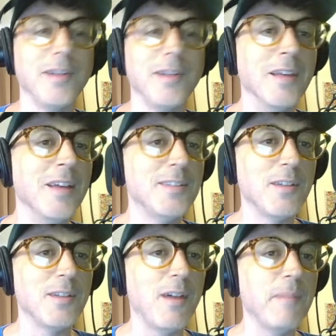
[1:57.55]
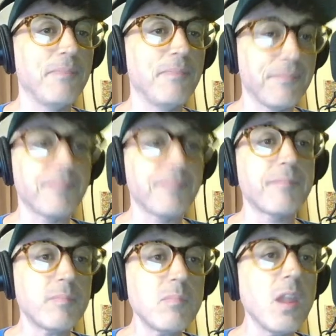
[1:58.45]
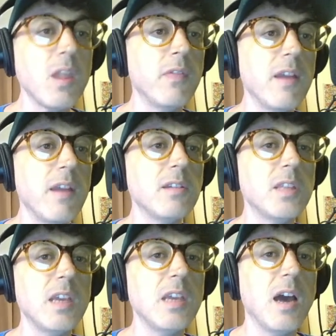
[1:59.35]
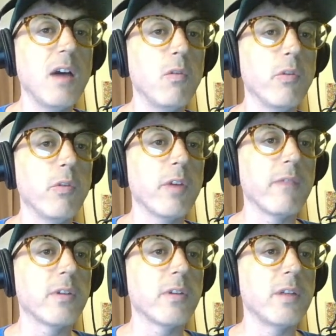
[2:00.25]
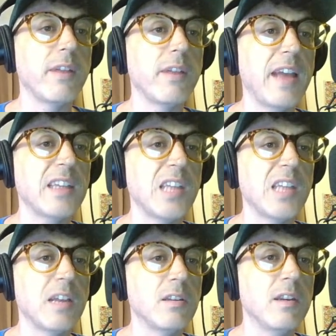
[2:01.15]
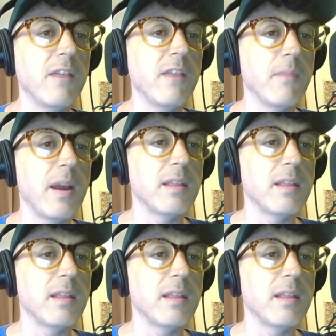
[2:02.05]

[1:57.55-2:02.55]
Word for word: So um, there's the uh, old looking version of Audacity, and never mind that